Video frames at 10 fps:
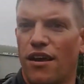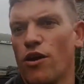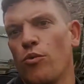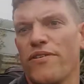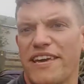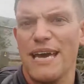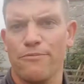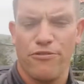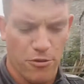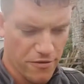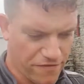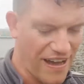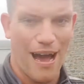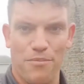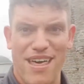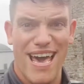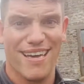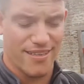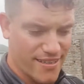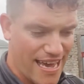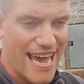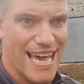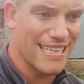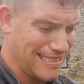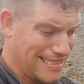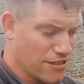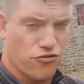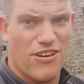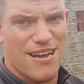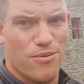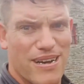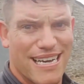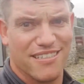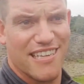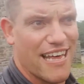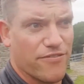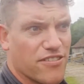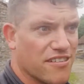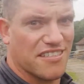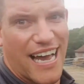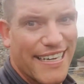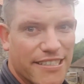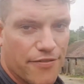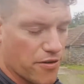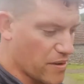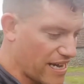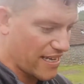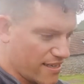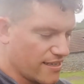We came through the farm there. Straight away it's left. Signs everywhere.